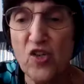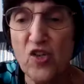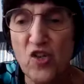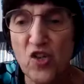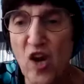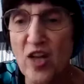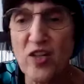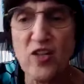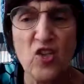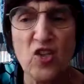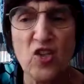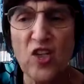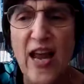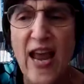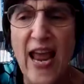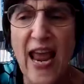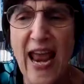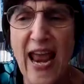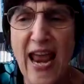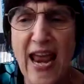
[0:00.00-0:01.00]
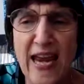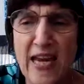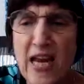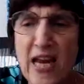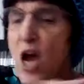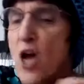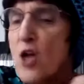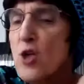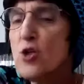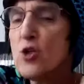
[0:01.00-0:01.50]
Just a
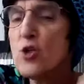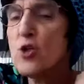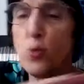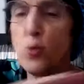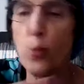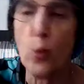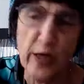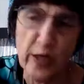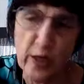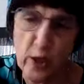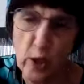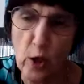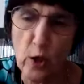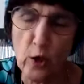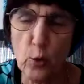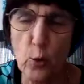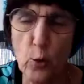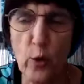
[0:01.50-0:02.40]
sweetheart.